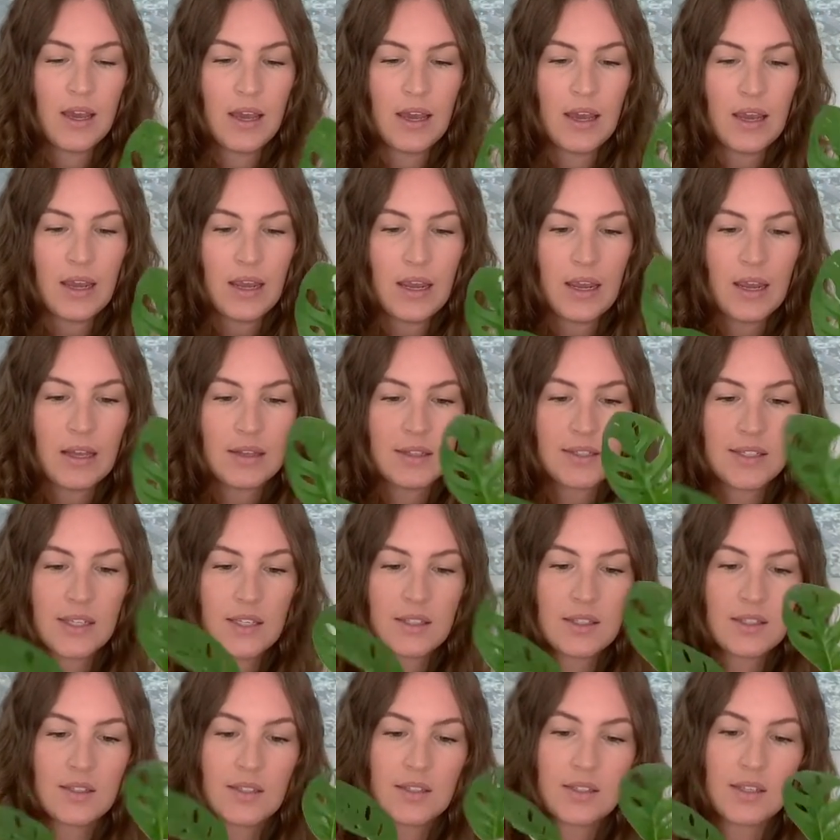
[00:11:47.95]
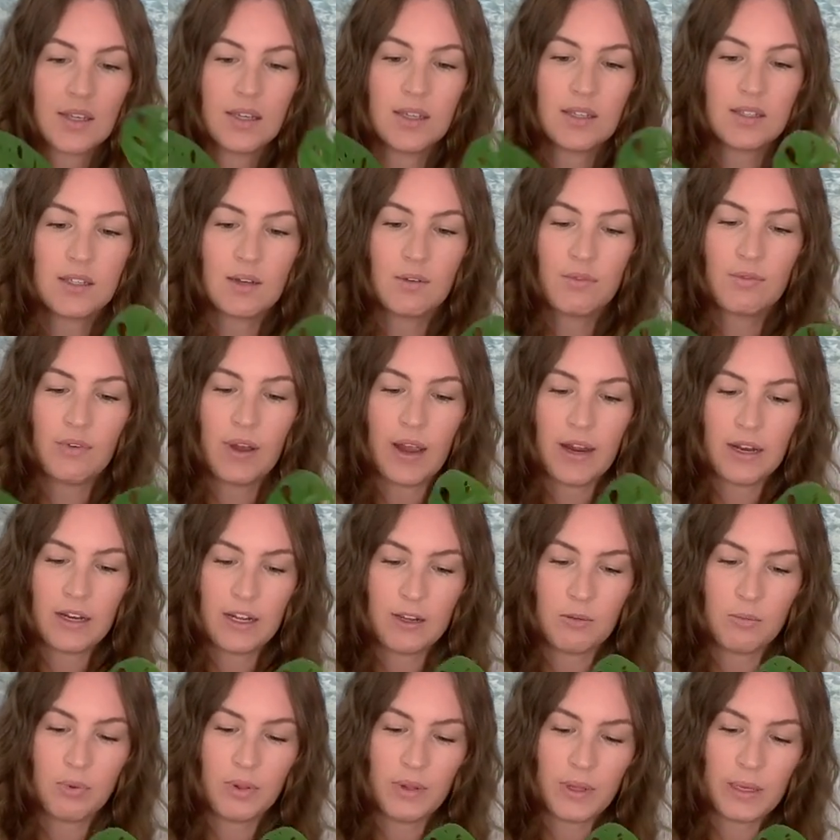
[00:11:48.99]
And since this is a vining
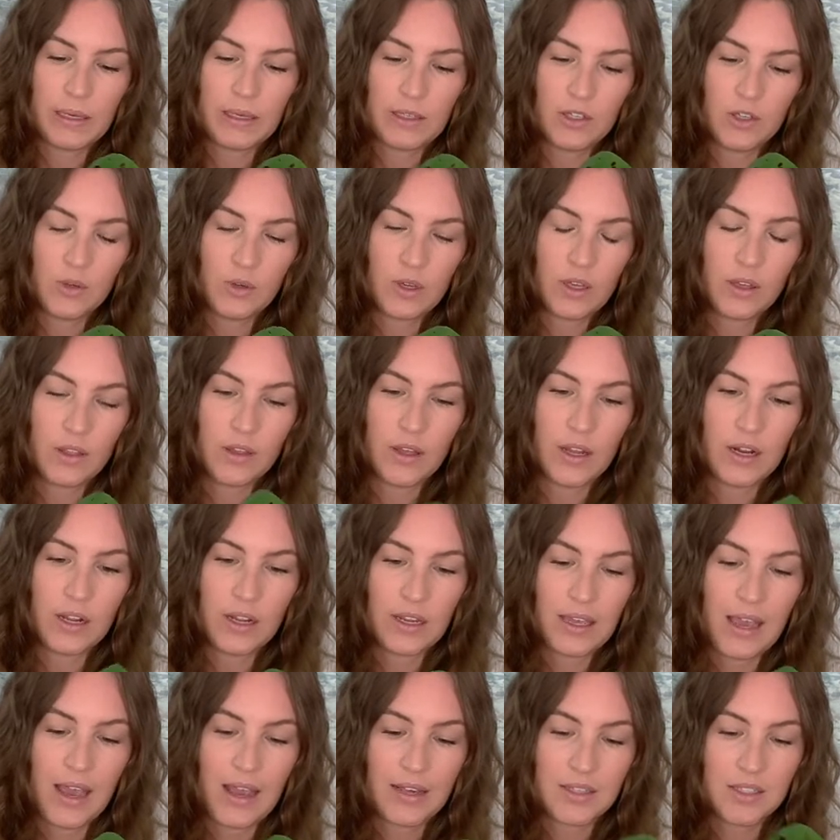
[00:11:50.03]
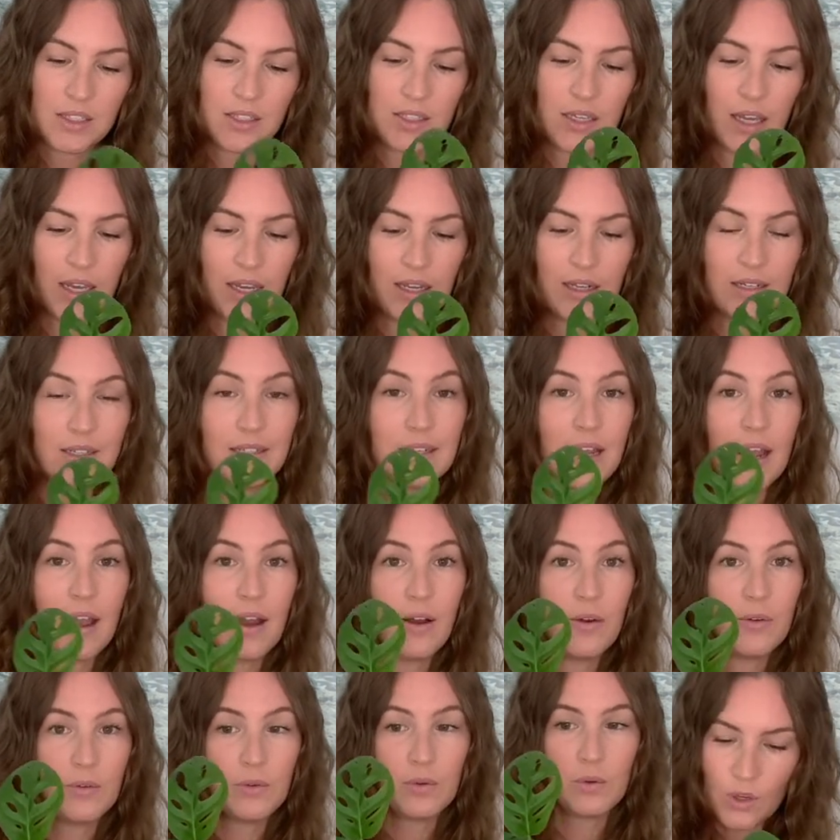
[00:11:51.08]
plant, you can let it cascade
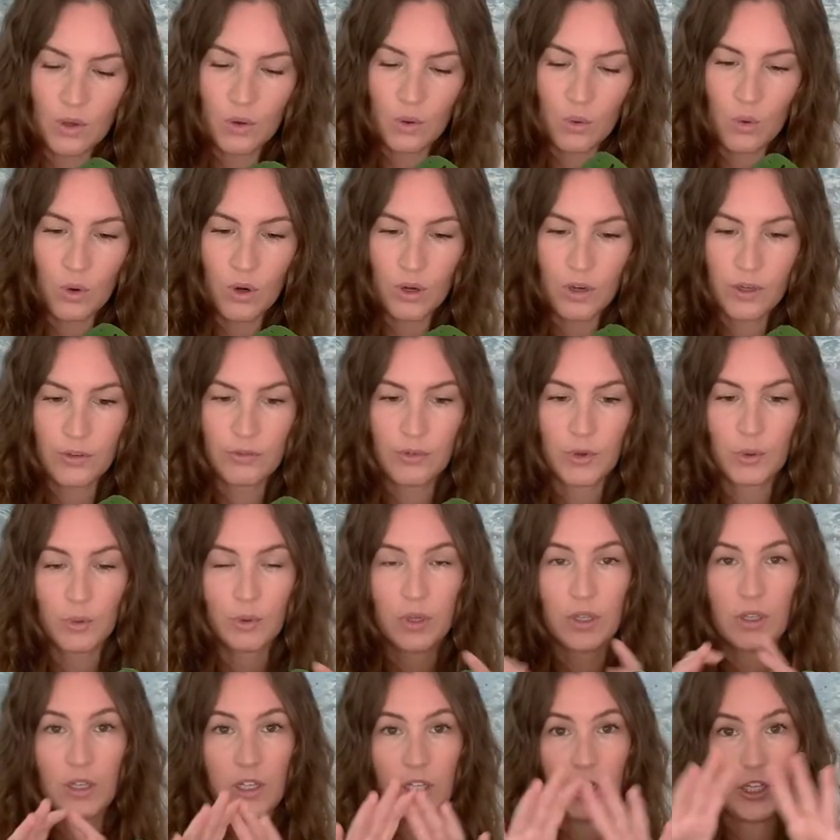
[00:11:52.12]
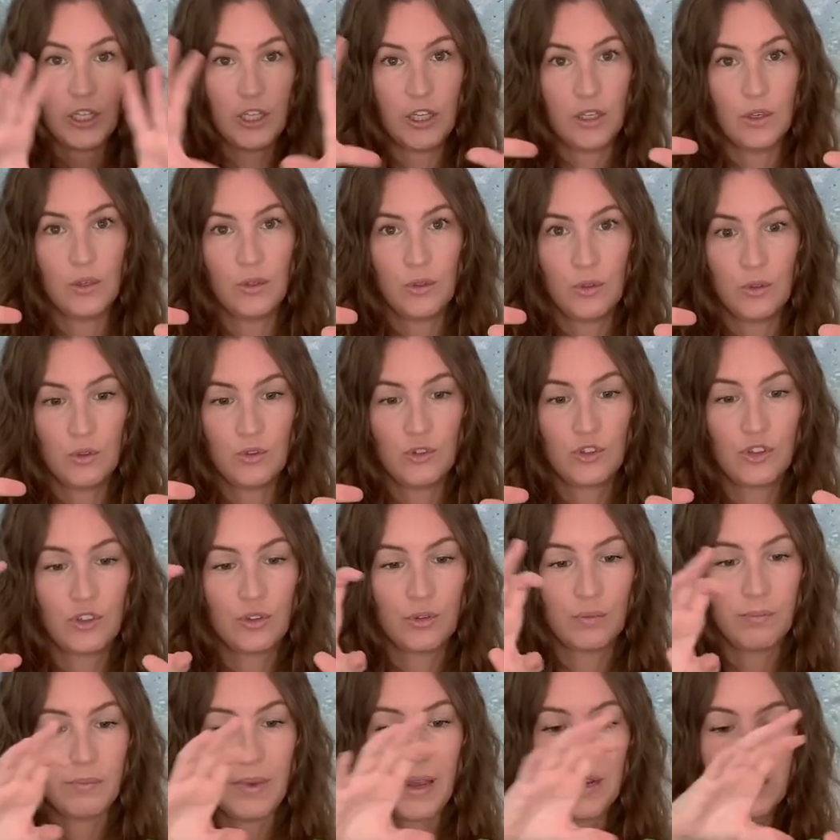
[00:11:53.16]
down, or for really huge,
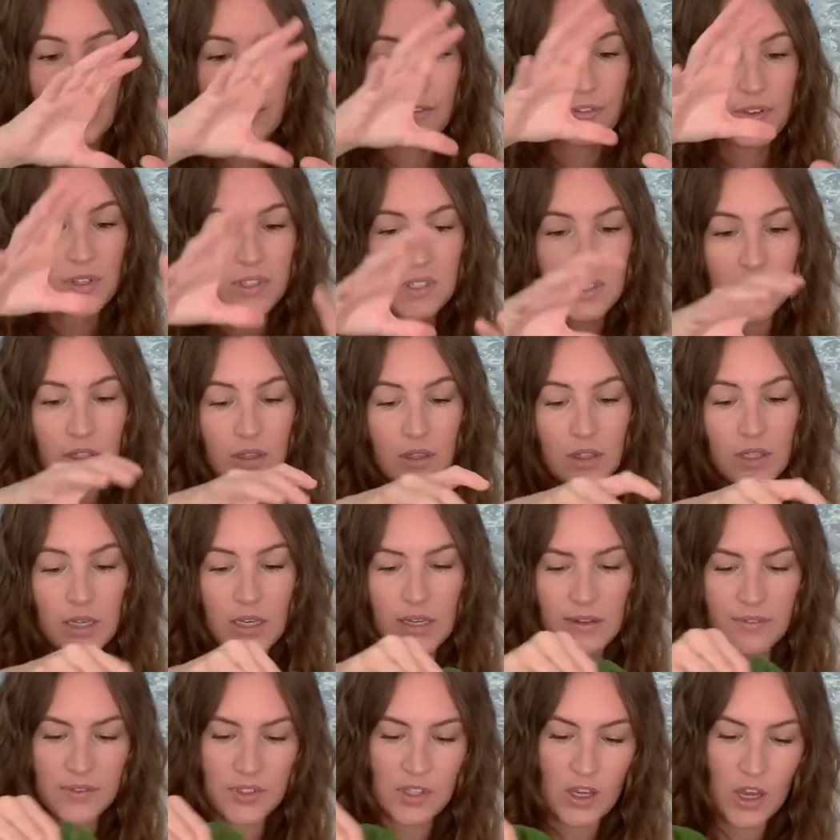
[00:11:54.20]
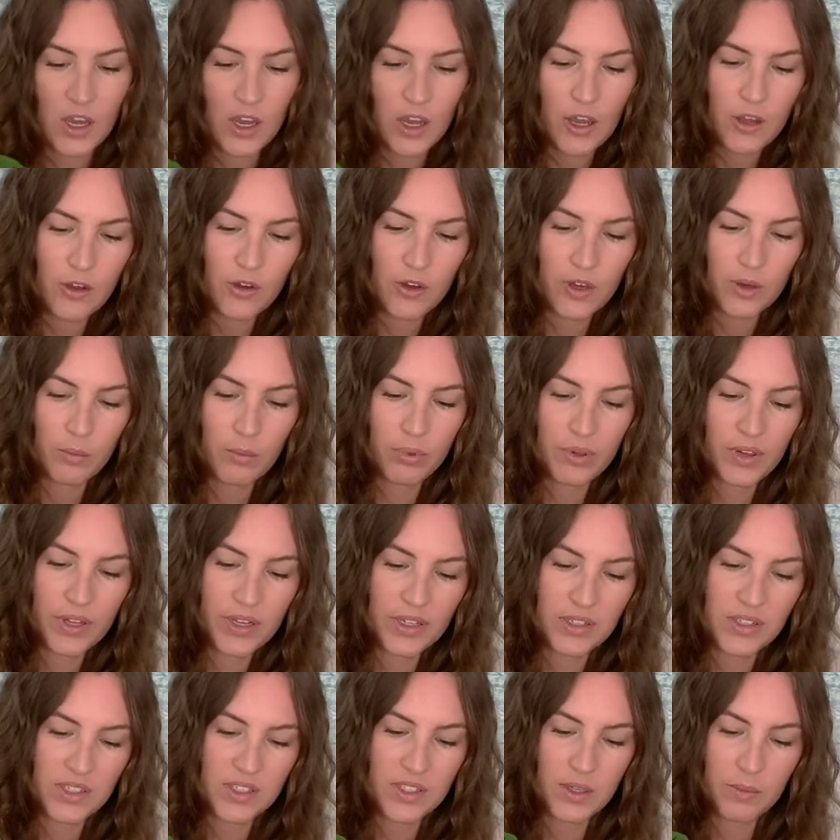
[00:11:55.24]
magnificent leaves, you can
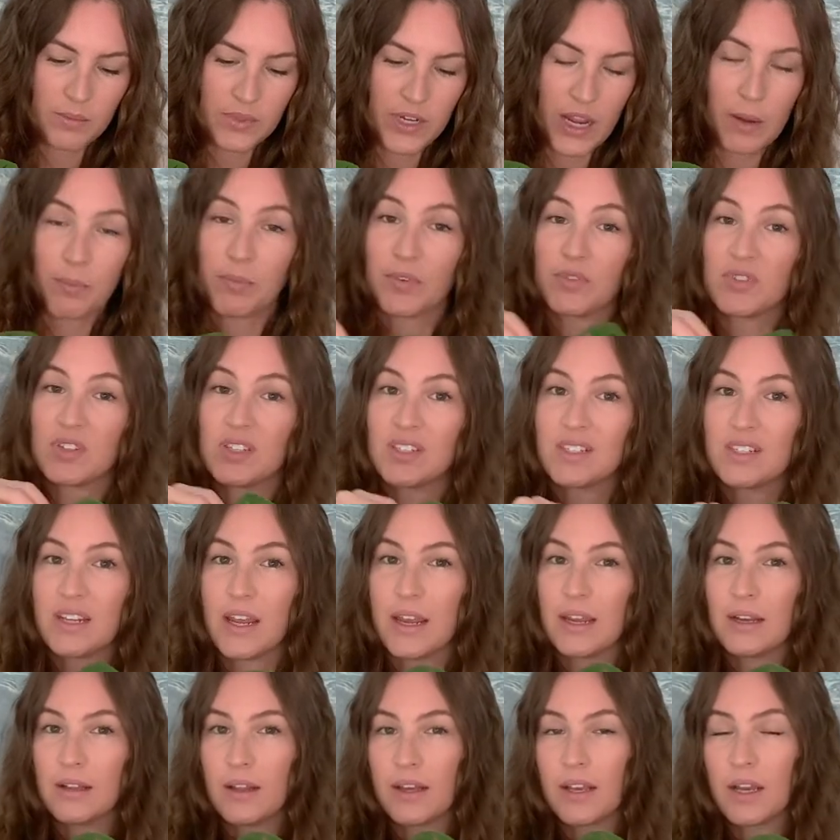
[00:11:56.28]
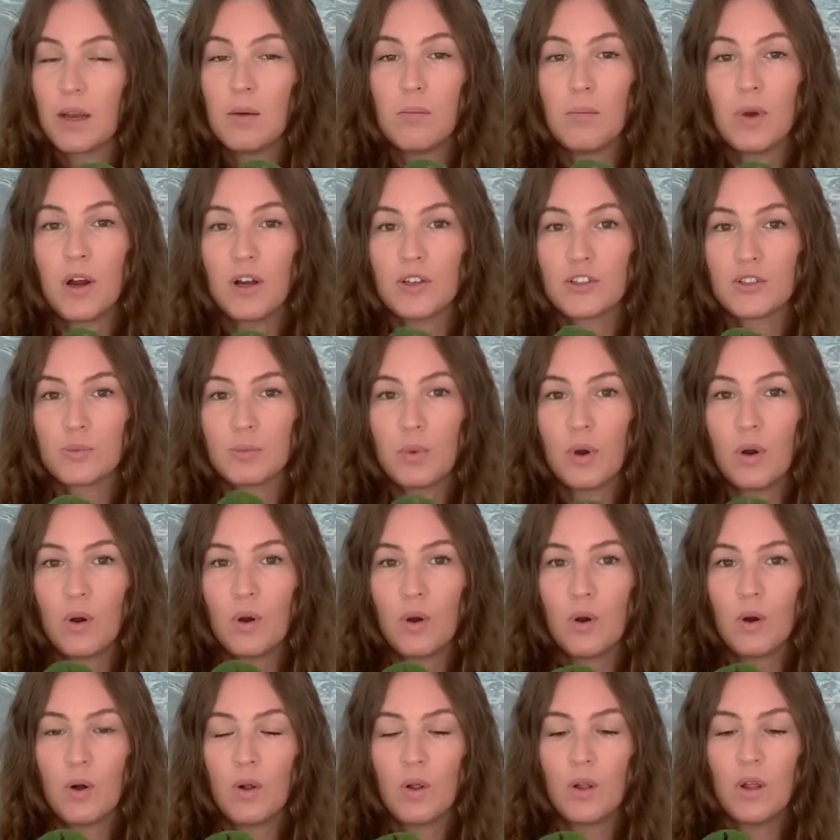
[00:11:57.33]
place some type of stake like a moss
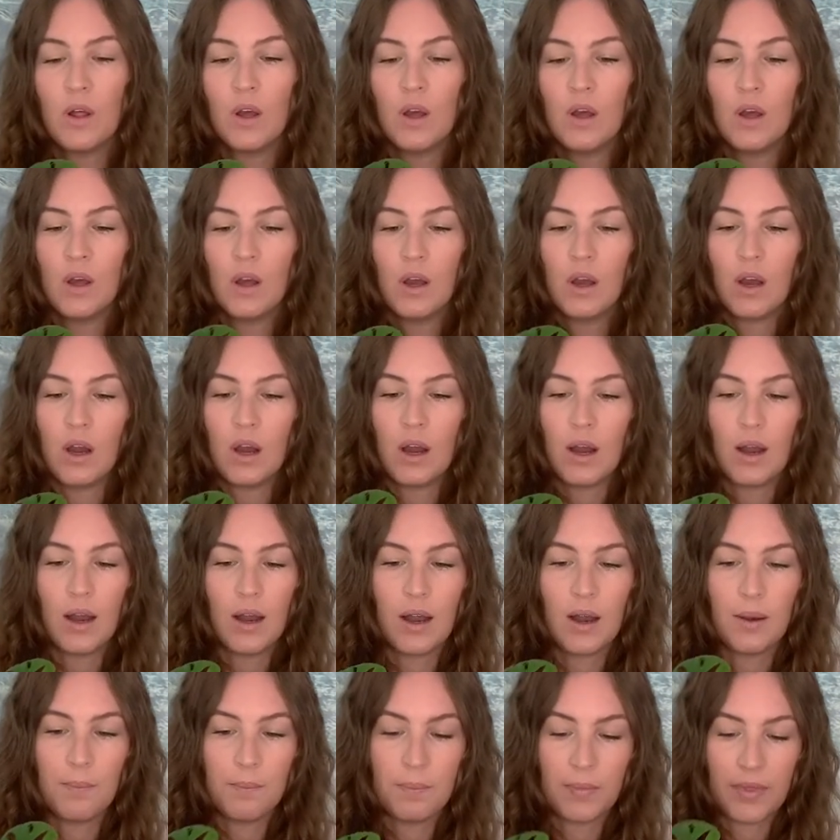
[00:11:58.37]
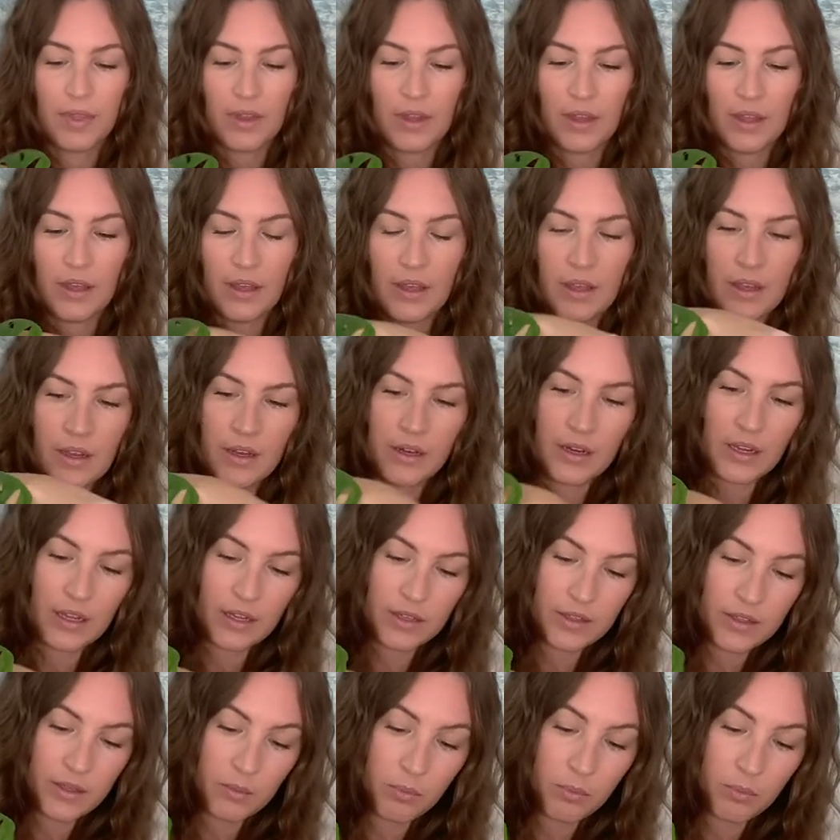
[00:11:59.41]
pole in the